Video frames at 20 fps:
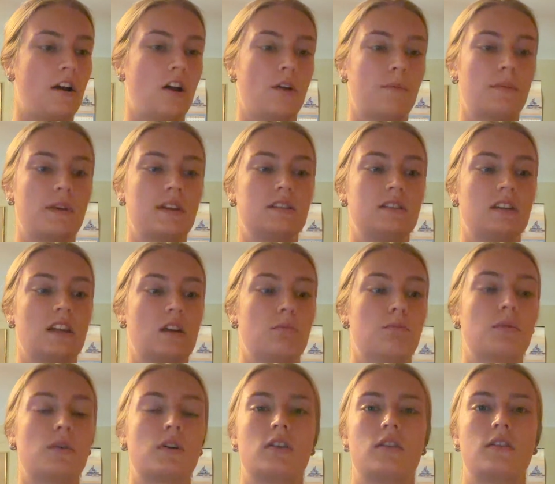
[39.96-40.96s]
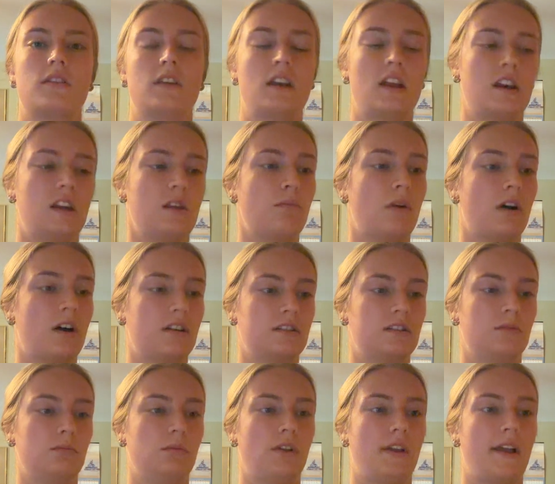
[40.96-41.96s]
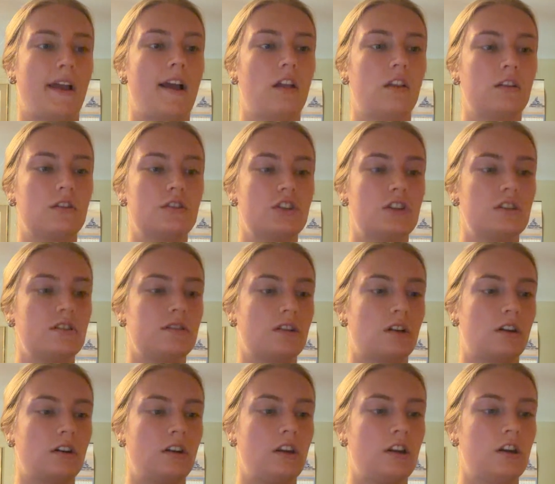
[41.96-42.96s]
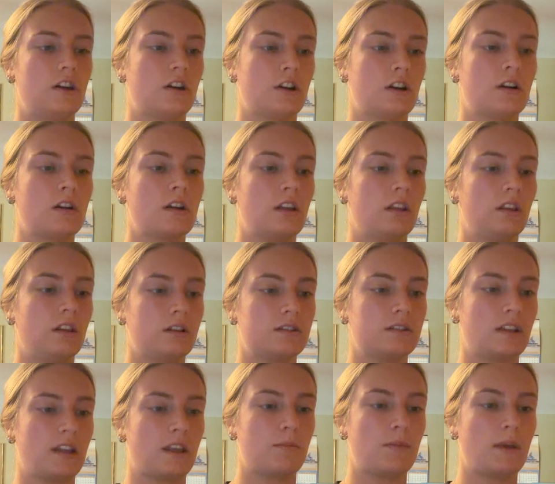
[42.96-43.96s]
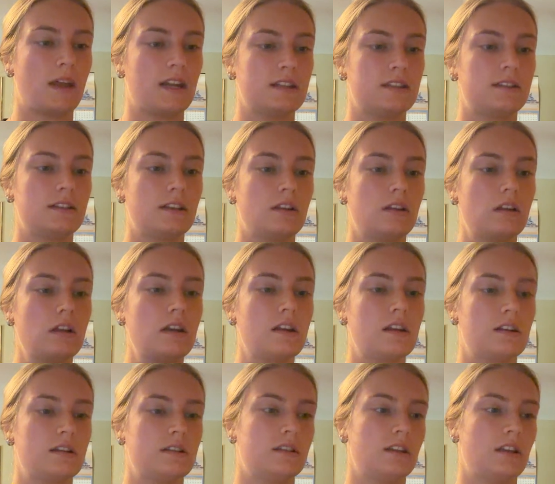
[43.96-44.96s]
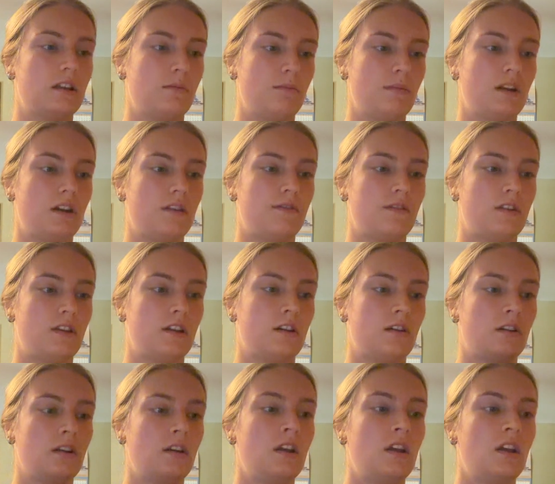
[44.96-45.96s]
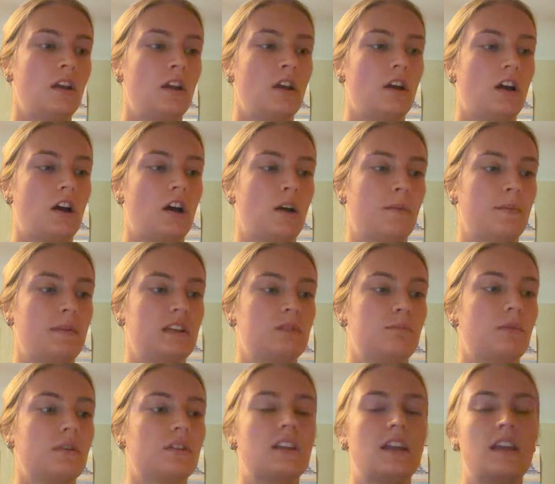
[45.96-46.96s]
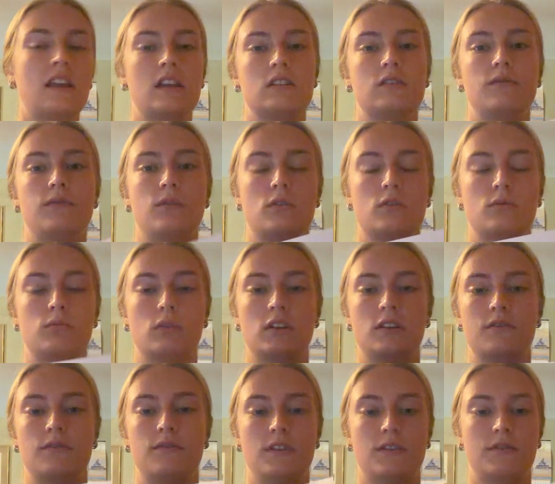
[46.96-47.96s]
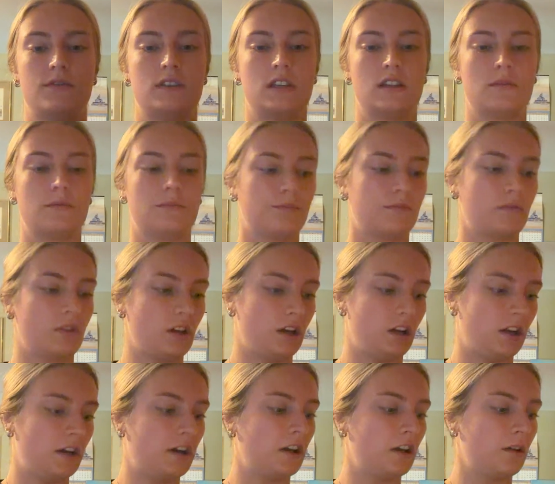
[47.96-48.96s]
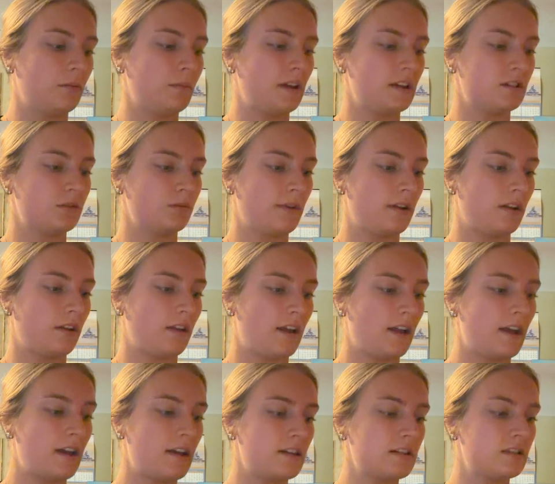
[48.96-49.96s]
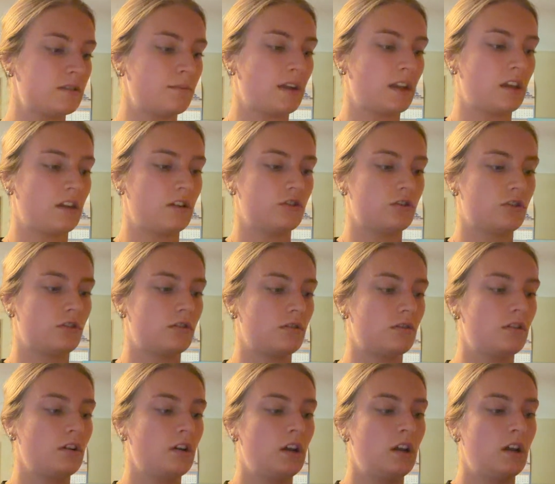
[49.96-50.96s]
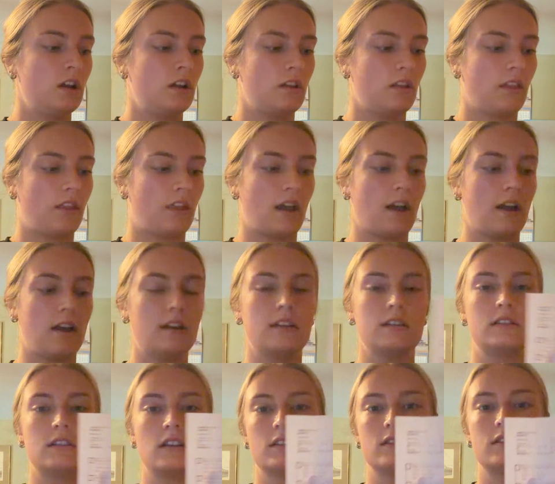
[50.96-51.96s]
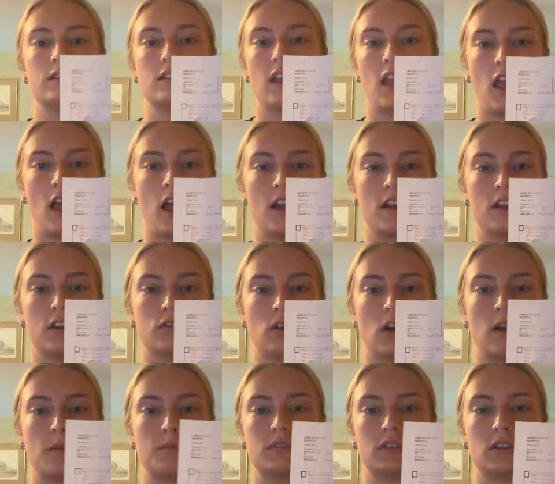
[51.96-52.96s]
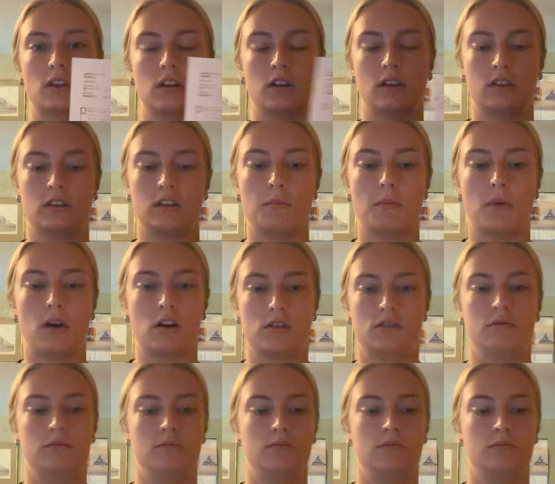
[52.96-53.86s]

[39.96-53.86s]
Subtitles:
his date of birth, and any possible allergies on here. It looks like penicillin and acetaminophen, and his birthday is 4/1/50, as well as making sure that it does say eye drops on the MAR.